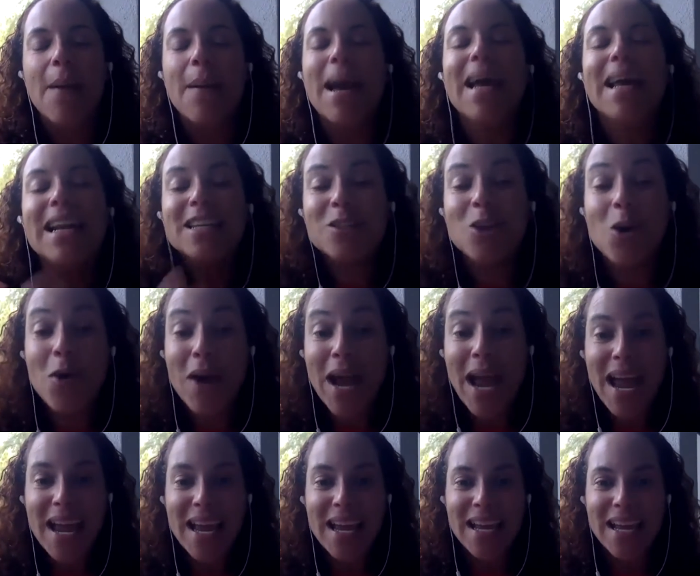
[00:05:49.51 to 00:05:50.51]
And it's
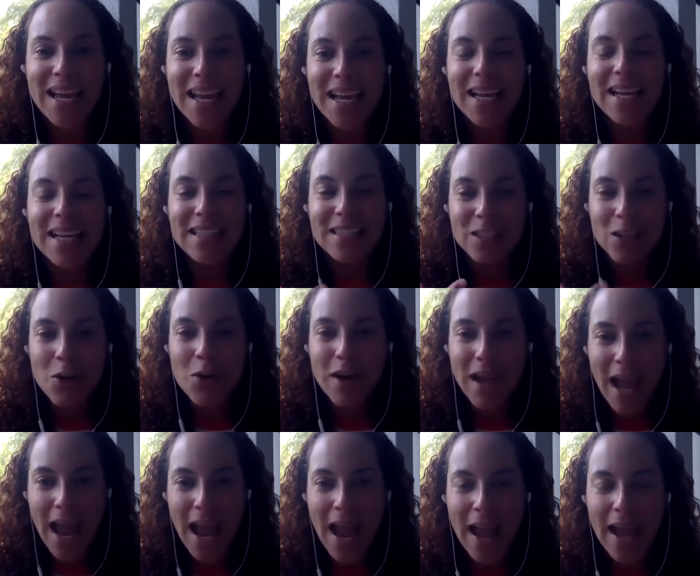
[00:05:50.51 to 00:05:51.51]
okay. It's
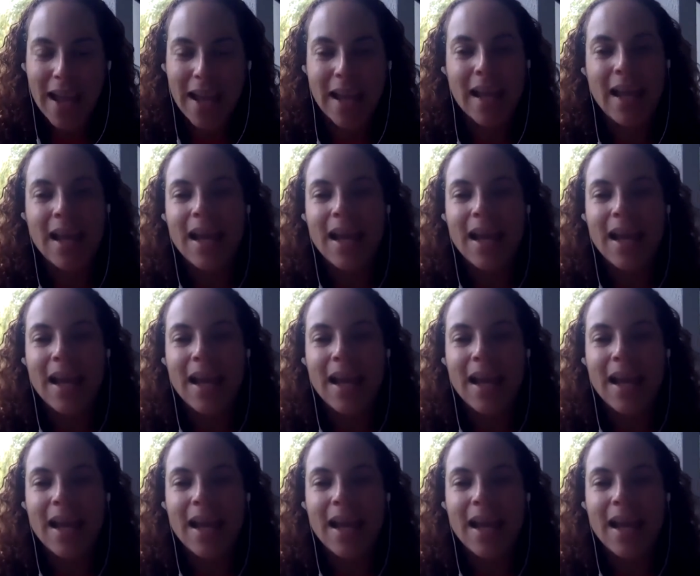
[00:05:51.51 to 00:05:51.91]
okay.